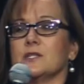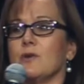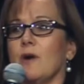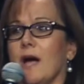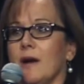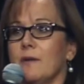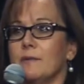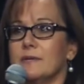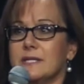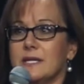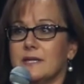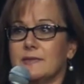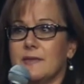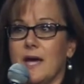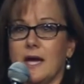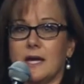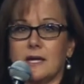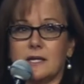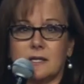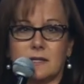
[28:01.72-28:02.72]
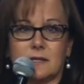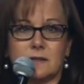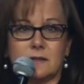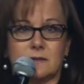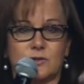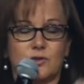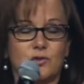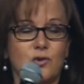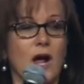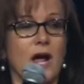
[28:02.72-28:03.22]
I was at that
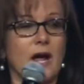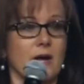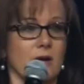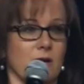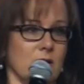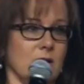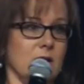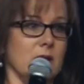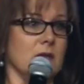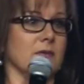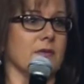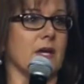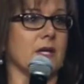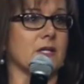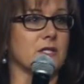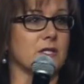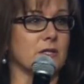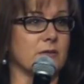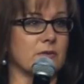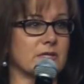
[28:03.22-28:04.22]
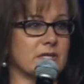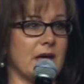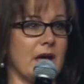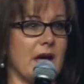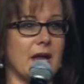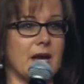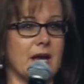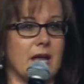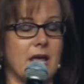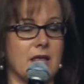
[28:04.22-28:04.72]
trial that she was
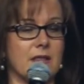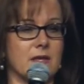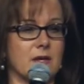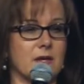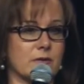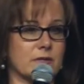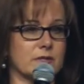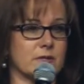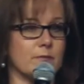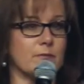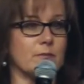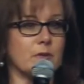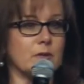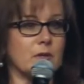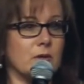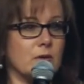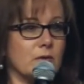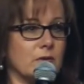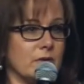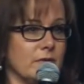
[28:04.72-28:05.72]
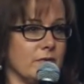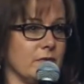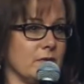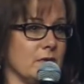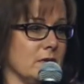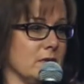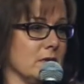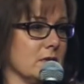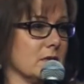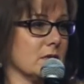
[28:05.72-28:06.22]
at, and there was a
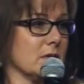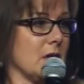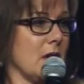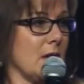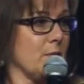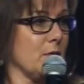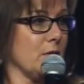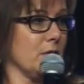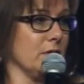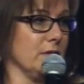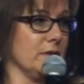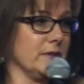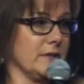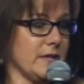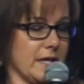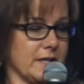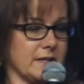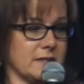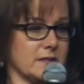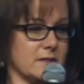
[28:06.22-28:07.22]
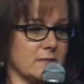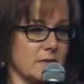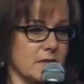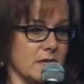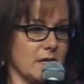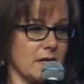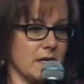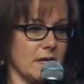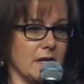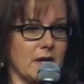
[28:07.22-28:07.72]
beautiful couple next to
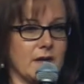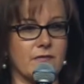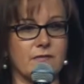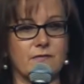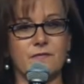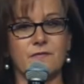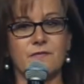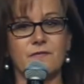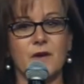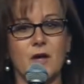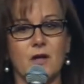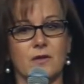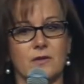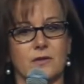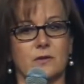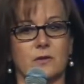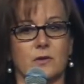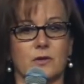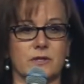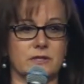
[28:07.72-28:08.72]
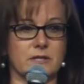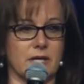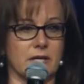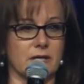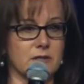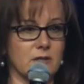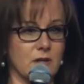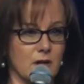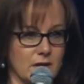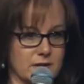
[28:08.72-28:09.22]
me, and I felt the Lord saying,
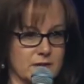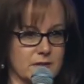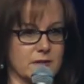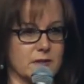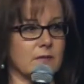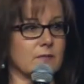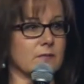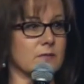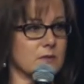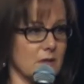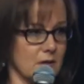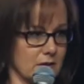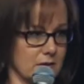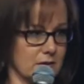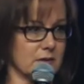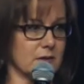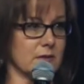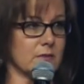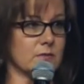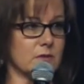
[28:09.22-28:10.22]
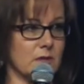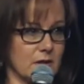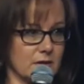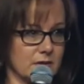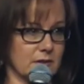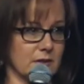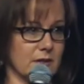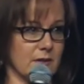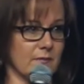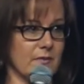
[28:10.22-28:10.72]
talk to them, talk to them, talk
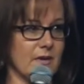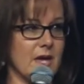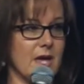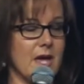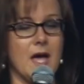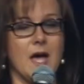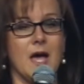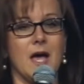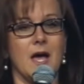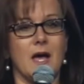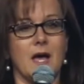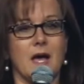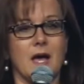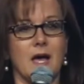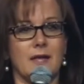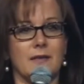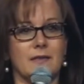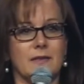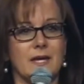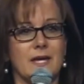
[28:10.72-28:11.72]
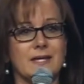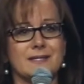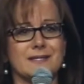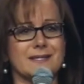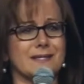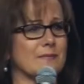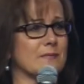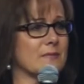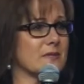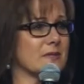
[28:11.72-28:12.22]
to them. And they seemed